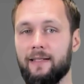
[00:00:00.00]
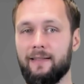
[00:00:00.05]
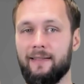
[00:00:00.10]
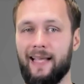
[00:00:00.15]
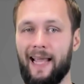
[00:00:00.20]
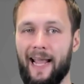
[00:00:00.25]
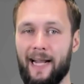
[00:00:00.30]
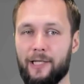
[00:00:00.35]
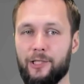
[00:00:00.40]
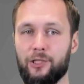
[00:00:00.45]

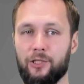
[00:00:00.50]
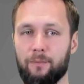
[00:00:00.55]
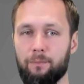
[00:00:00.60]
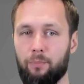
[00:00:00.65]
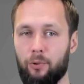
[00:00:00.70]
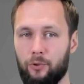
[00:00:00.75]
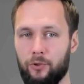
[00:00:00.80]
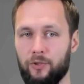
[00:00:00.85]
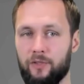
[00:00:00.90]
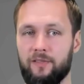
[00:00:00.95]
the actual
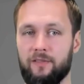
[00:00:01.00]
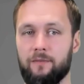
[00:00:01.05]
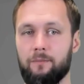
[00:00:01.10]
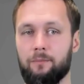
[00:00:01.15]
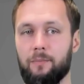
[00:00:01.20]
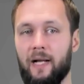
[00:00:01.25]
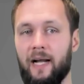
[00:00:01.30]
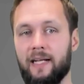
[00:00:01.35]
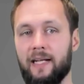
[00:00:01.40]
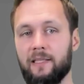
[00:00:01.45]
person
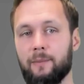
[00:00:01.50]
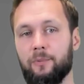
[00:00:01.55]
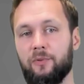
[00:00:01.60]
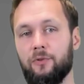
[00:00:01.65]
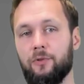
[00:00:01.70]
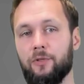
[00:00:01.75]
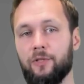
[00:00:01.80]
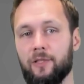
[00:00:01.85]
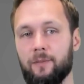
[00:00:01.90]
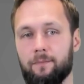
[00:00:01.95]
behind a
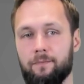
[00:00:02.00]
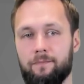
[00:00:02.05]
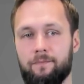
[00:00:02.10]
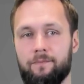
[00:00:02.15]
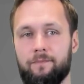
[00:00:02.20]
pseudonym.